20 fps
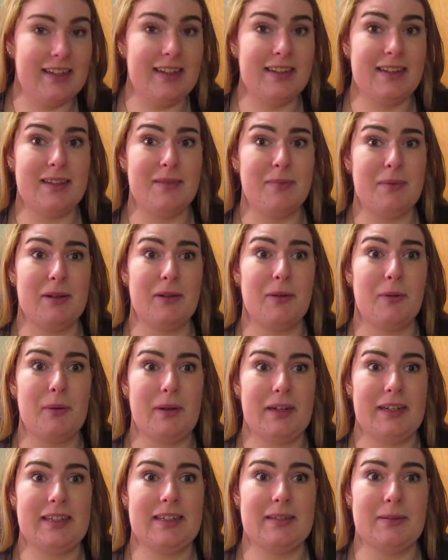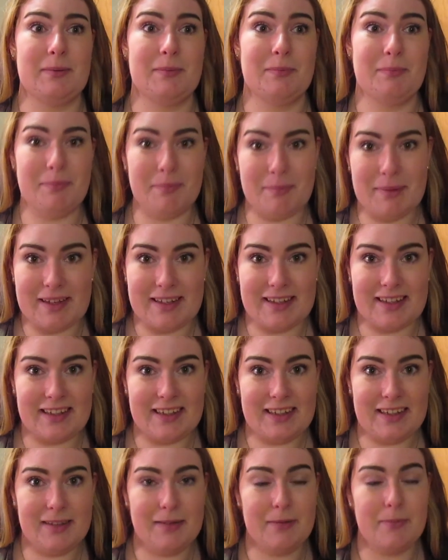It's been quite
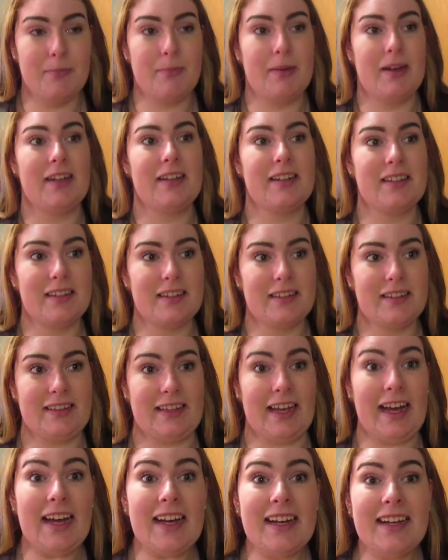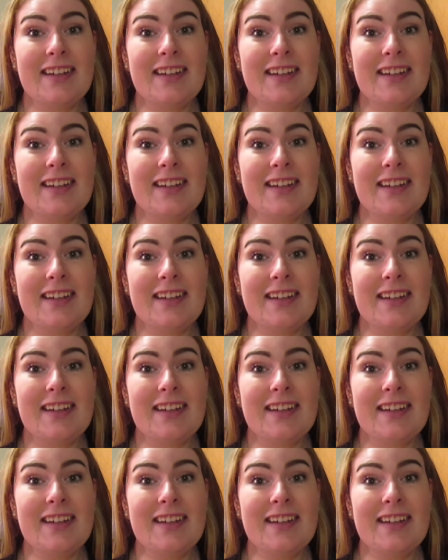busy, but yeah.